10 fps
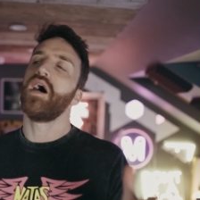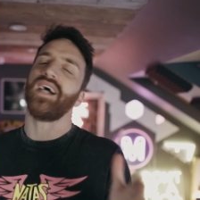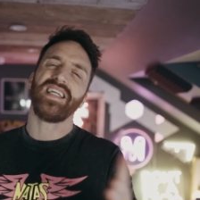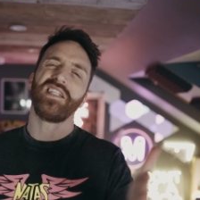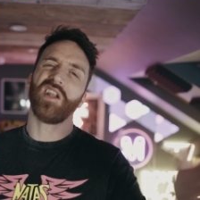I
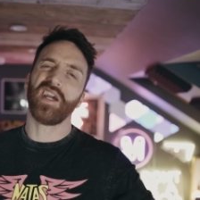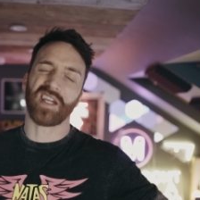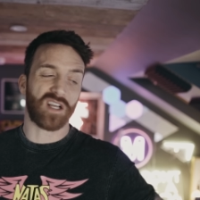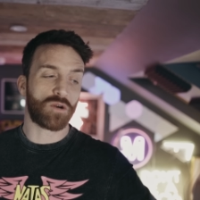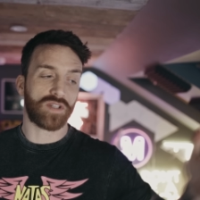tend to
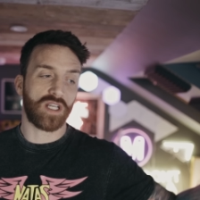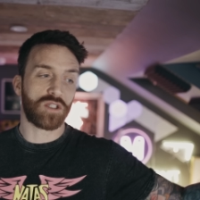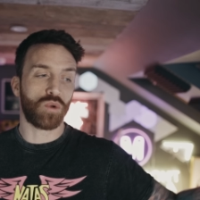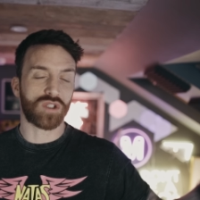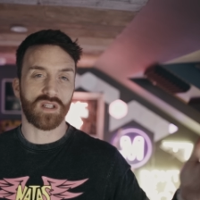like and gravitate
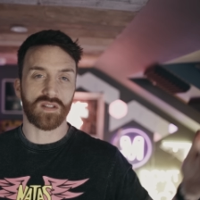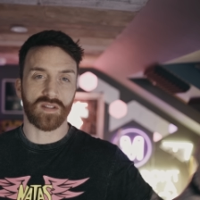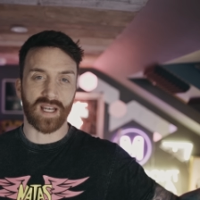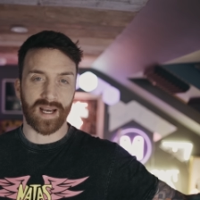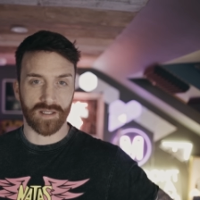towards the,
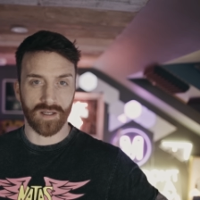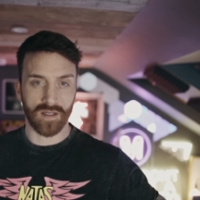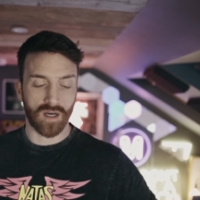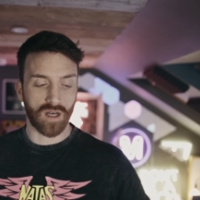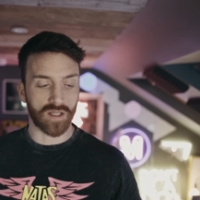the
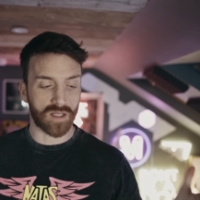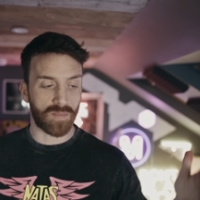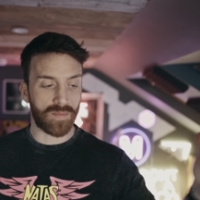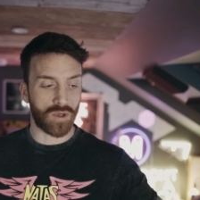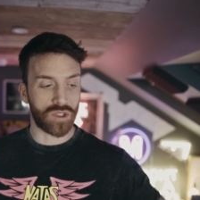latter. I like the
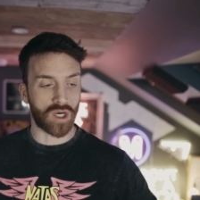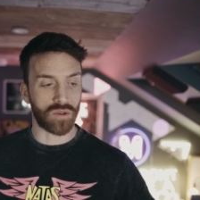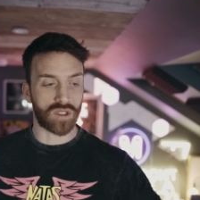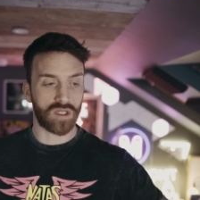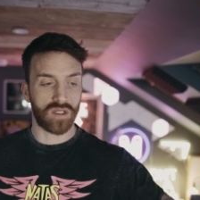people who
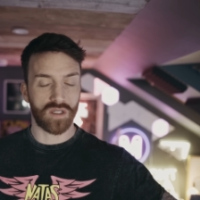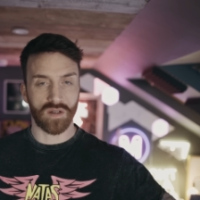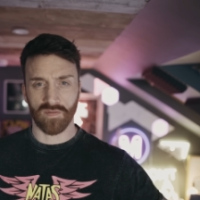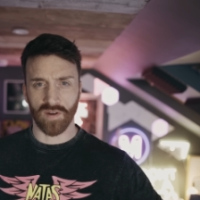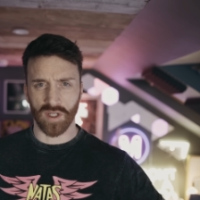don't
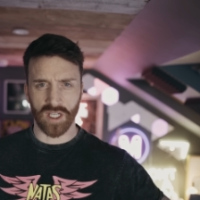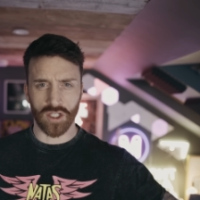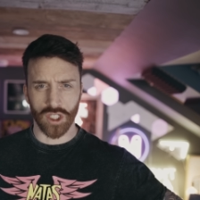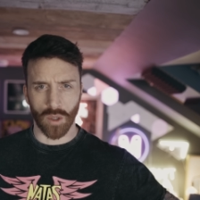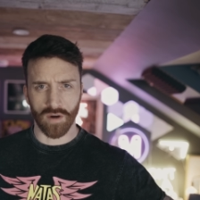feel the need
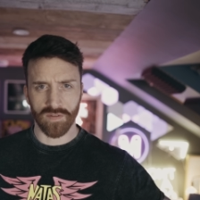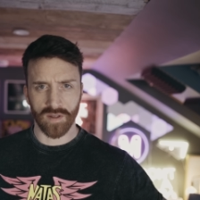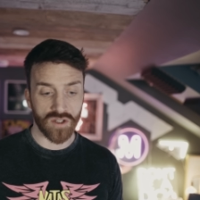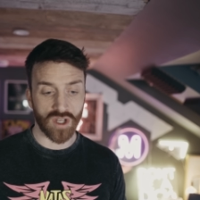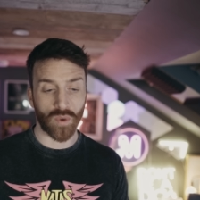to show off.
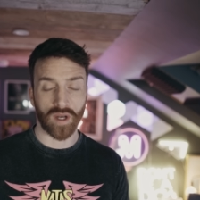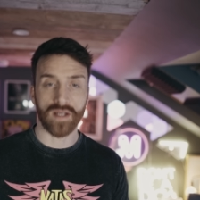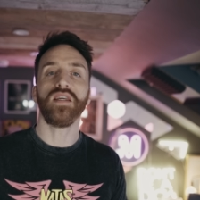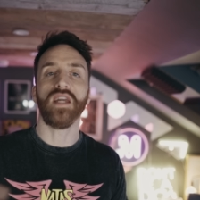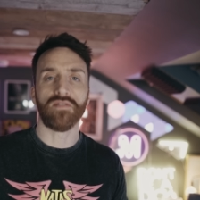So when I
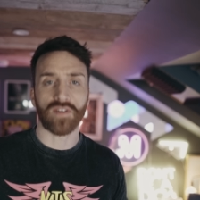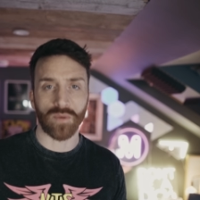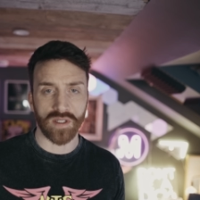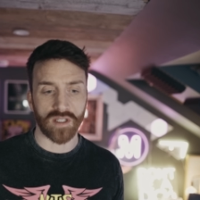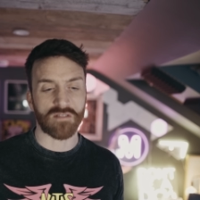see
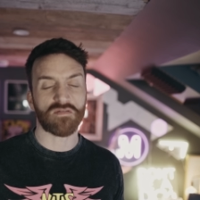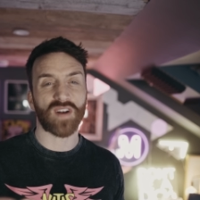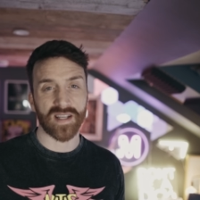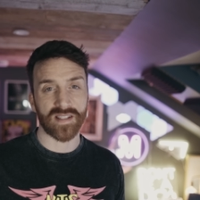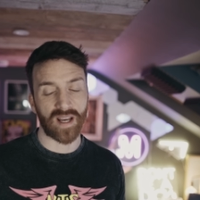influencers
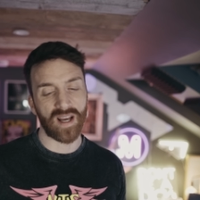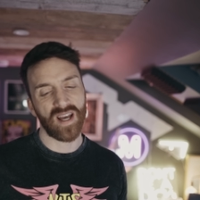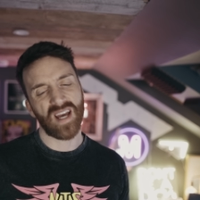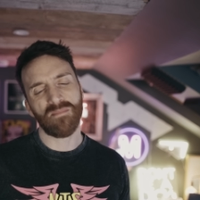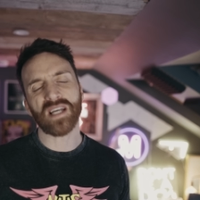flexing,
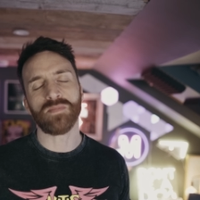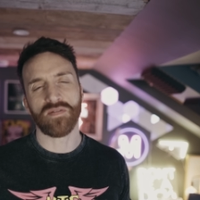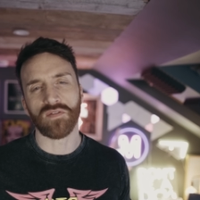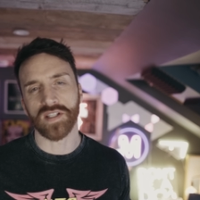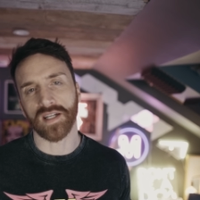it makes me
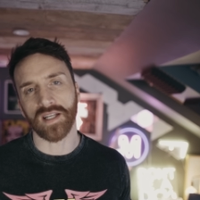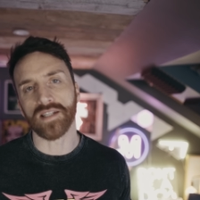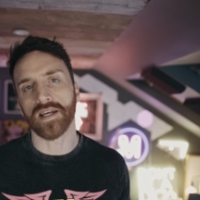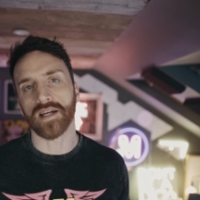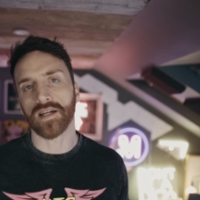feel physically sick.